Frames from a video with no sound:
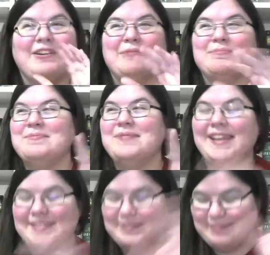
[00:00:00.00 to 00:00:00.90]
I'm
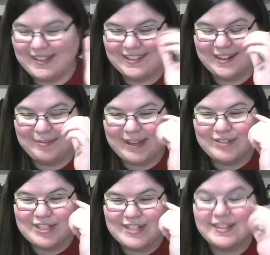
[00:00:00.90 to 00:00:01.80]
like mixing up
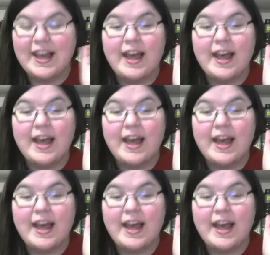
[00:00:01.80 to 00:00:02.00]
languages.